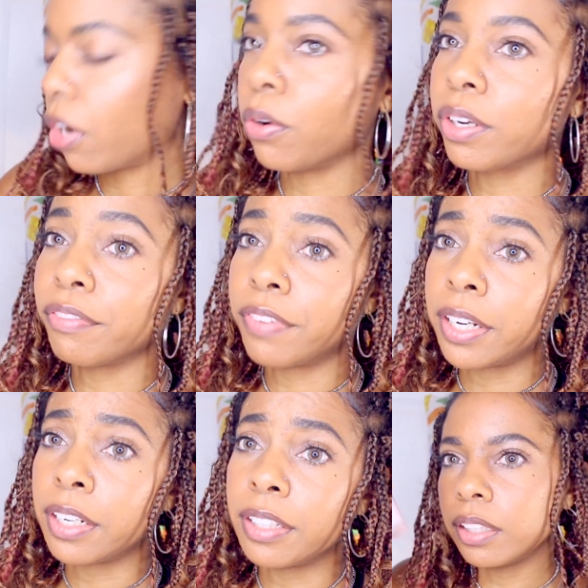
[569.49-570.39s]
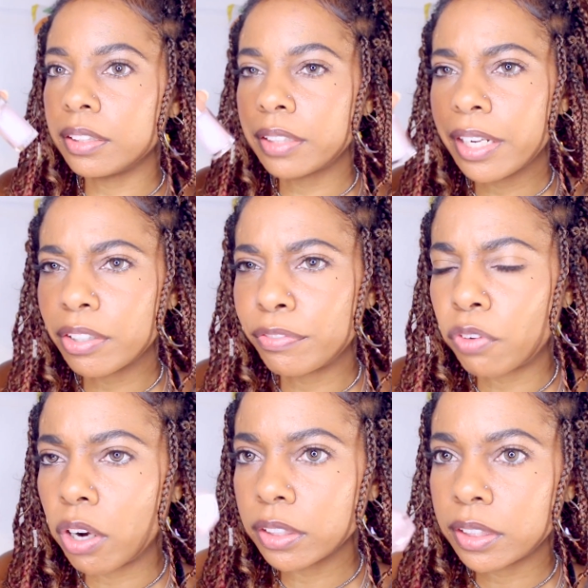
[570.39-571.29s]
oh, Confetti. It's like a
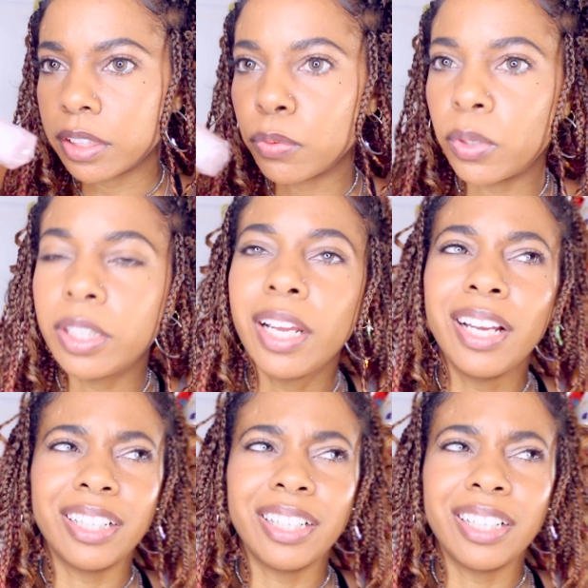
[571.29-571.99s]
frosty one.